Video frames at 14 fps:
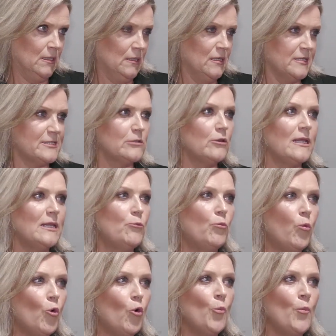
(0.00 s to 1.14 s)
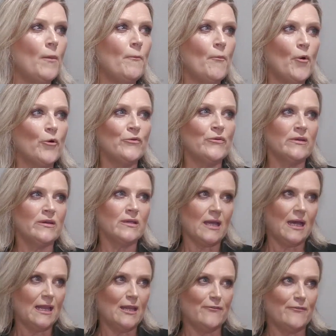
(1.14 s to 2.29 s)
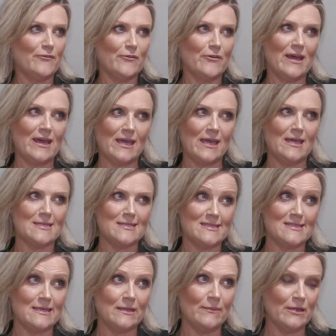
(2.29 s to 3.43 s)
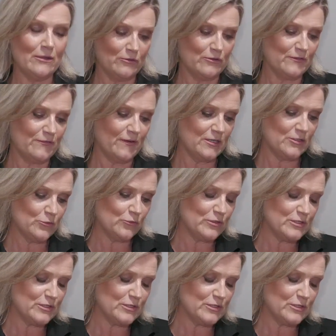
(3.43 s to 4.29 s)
a slightly warm modern color for a semi-gloss front door.